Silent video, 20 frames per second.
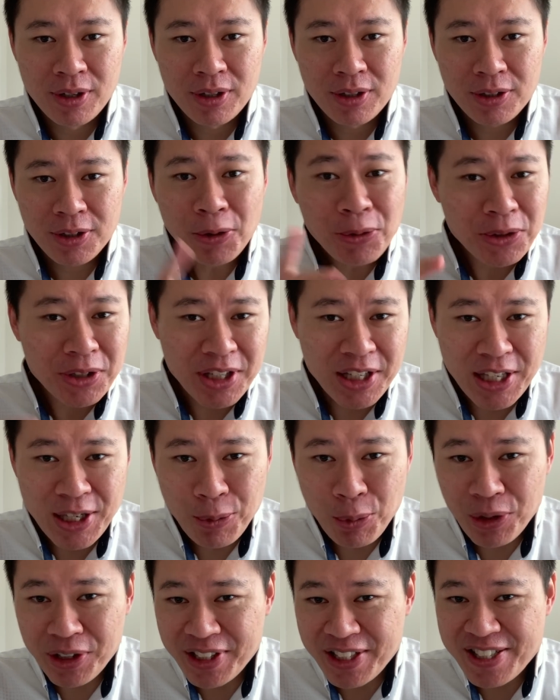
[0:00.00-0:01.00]
Now, the
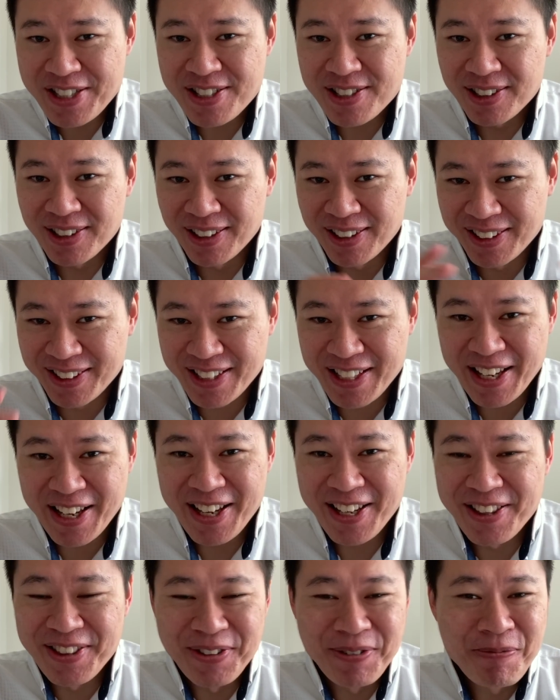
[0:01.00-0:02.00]
keyword is
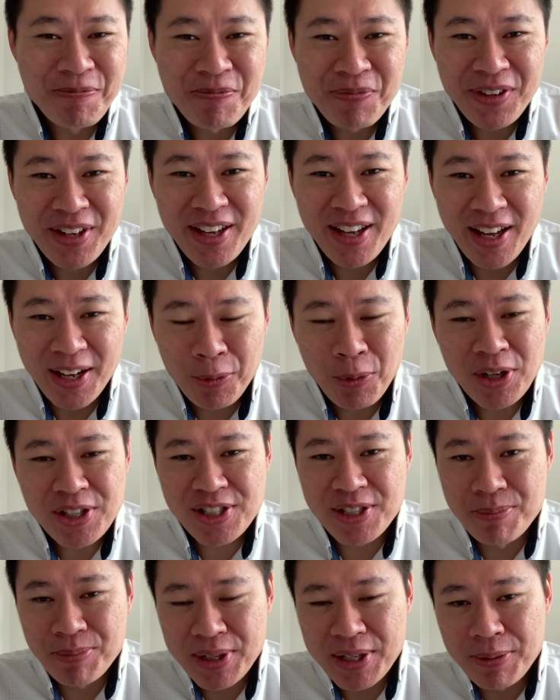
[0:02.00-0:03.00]
again. And quite
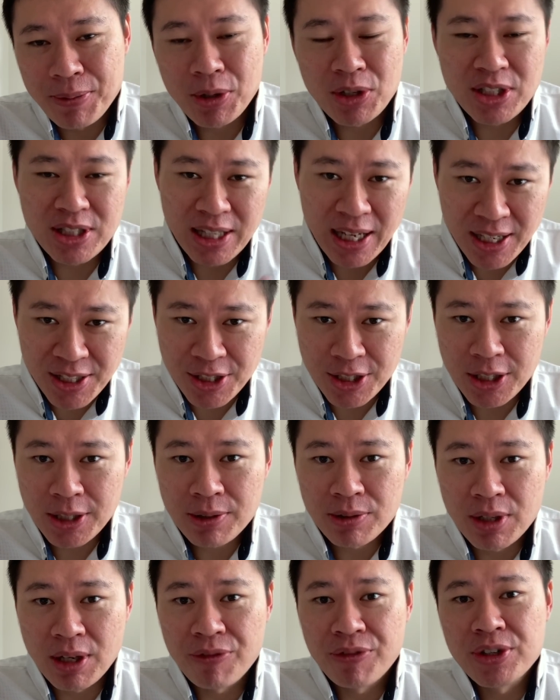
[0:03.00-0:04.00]
simply, because last year
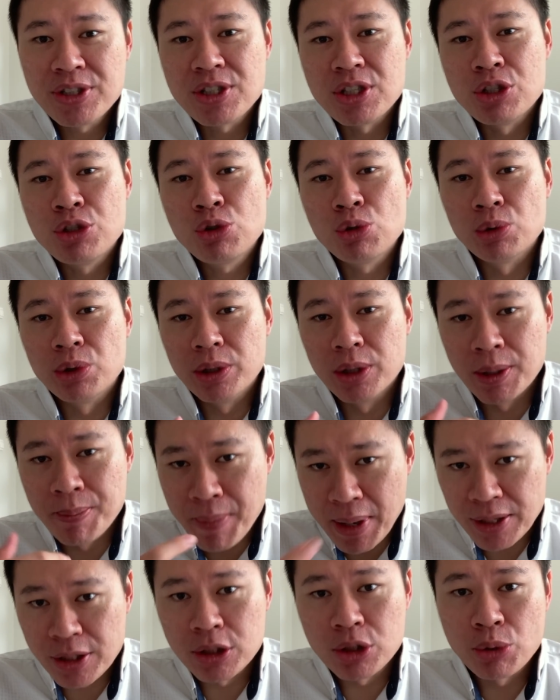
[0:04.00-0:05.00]
they first issued a
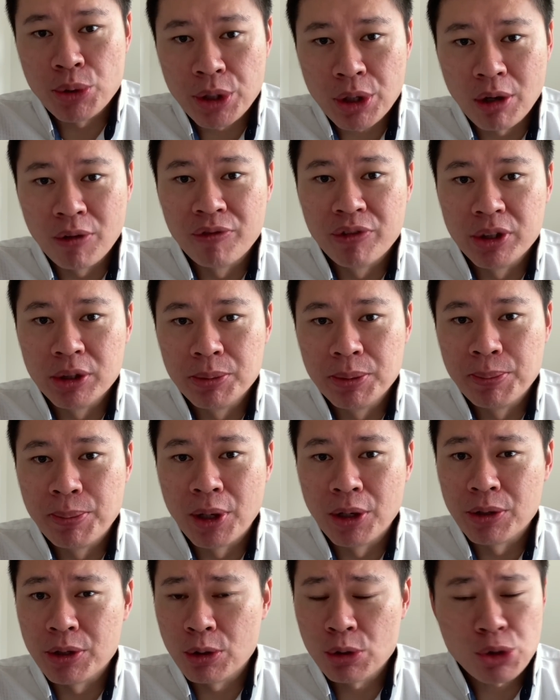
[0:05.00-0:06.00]
mandatory convertible
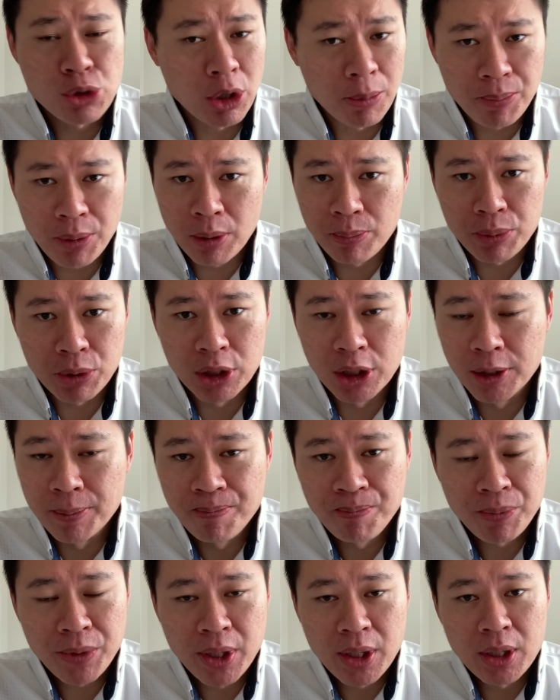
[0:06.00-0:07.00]
bond. It was not popular.
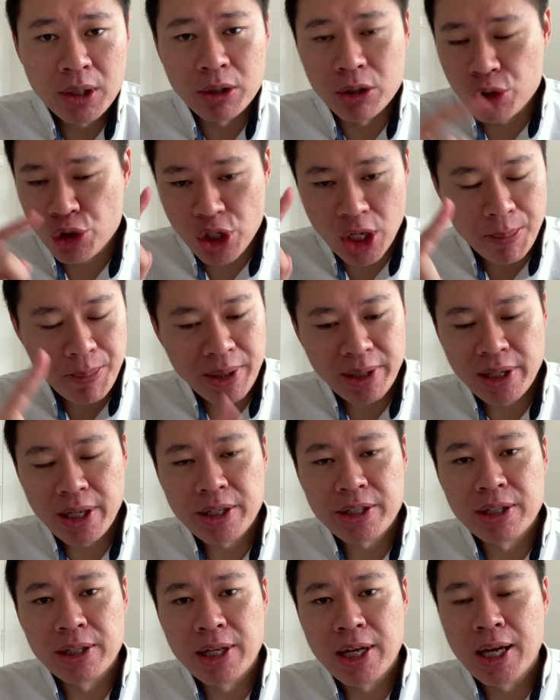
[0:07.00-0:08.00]
The chairman let
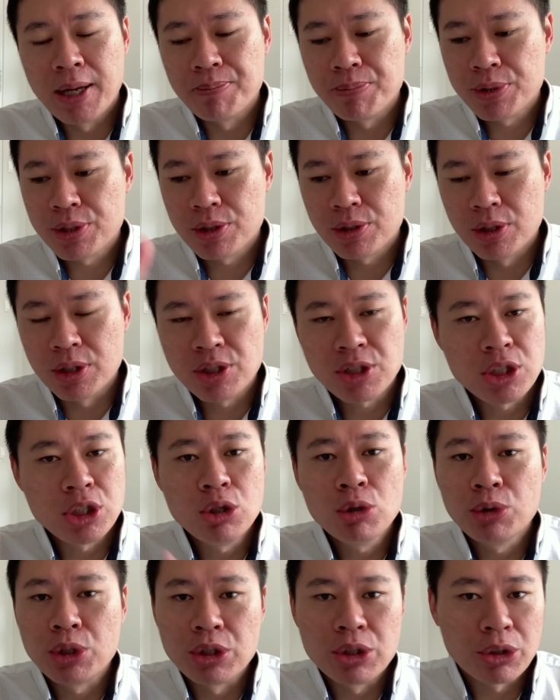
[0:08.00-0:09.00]
it lapse. The
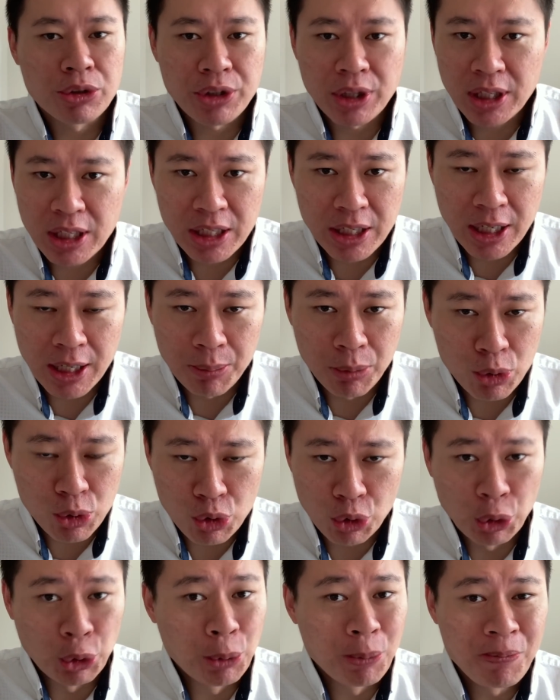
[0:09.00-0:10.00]
CEO did not take it up
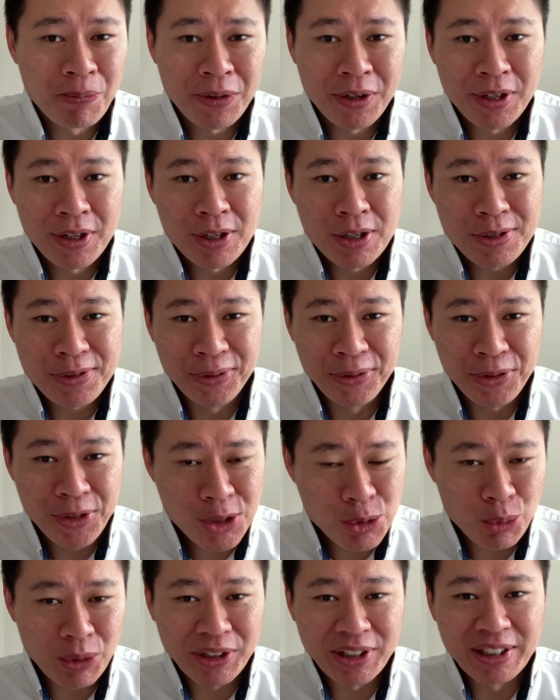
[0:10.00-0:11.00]
also. So
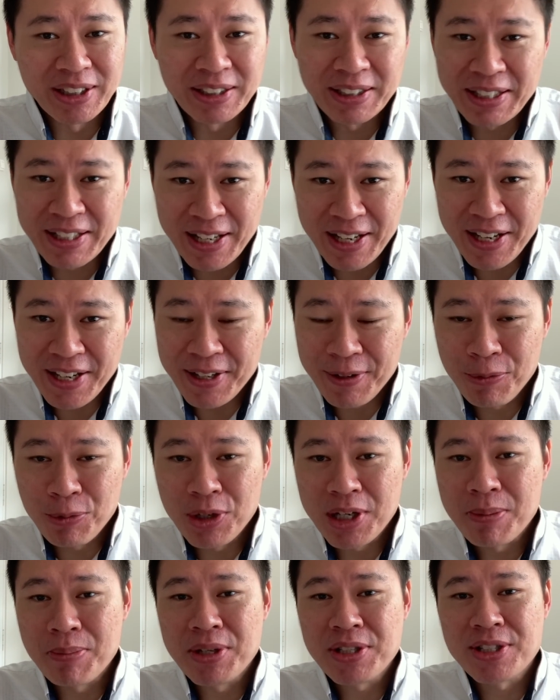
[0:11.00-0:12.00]
this word again
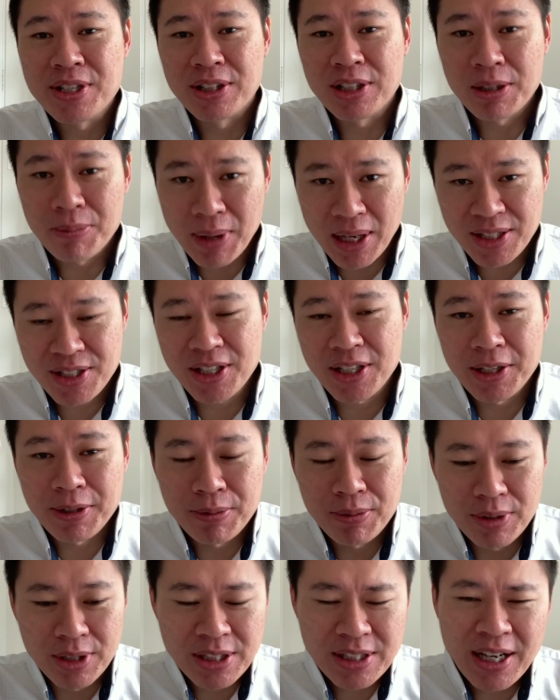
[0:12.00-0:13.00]
really means that Temasek
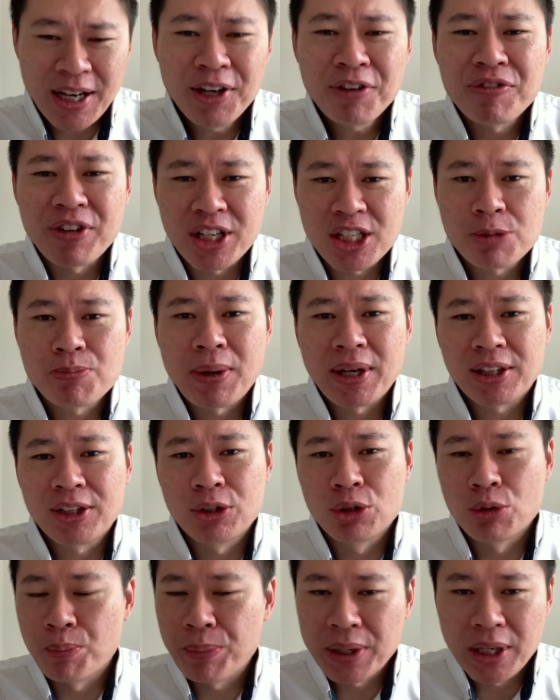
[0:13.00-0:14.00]
is kind of
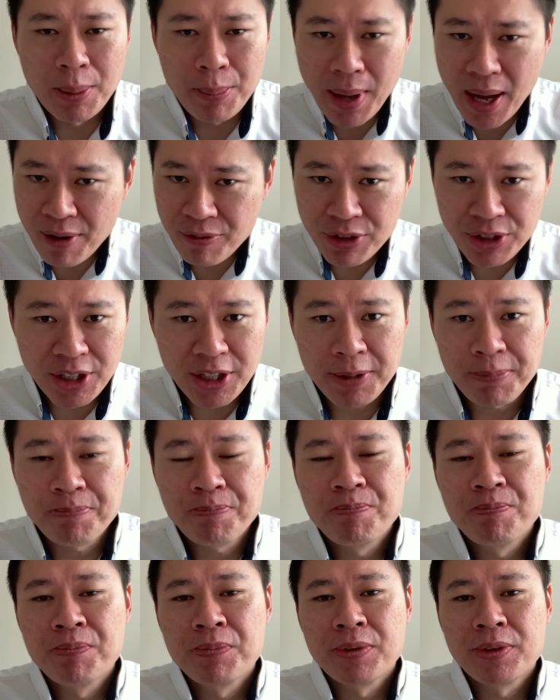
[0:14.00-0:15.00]
expected to pick up
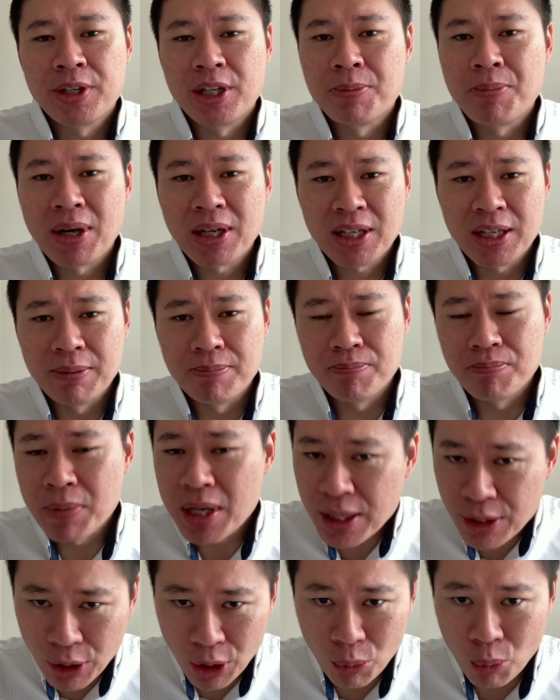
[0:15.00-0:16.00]
everything that the market may
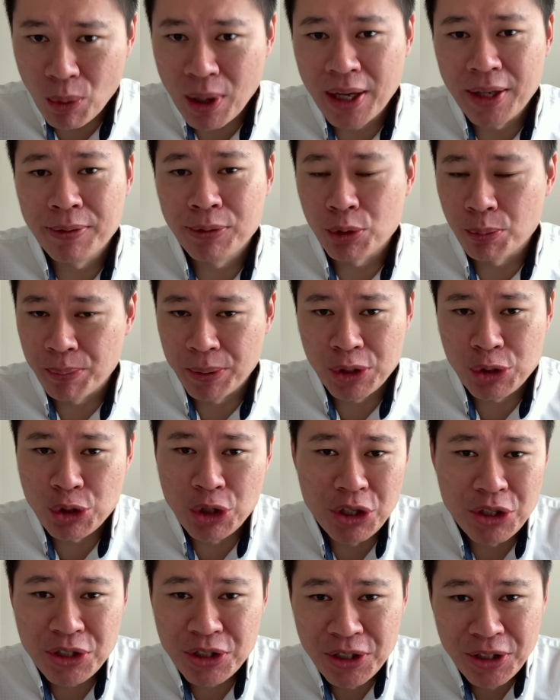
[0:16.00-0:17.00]
not want to
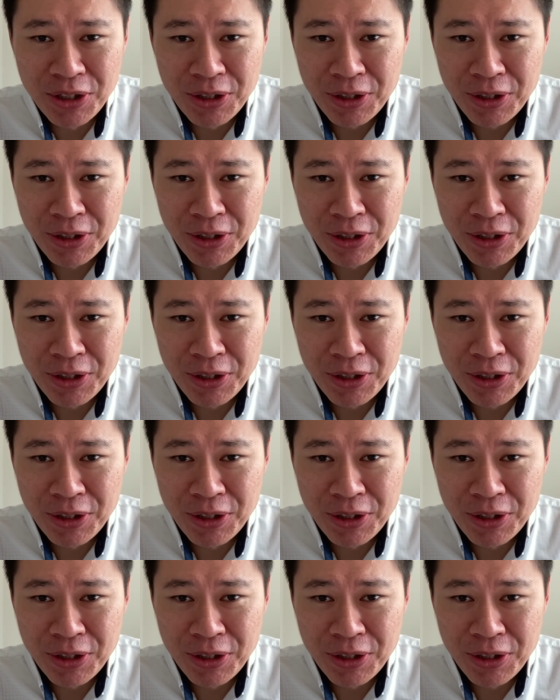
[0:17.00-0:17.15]
purchase.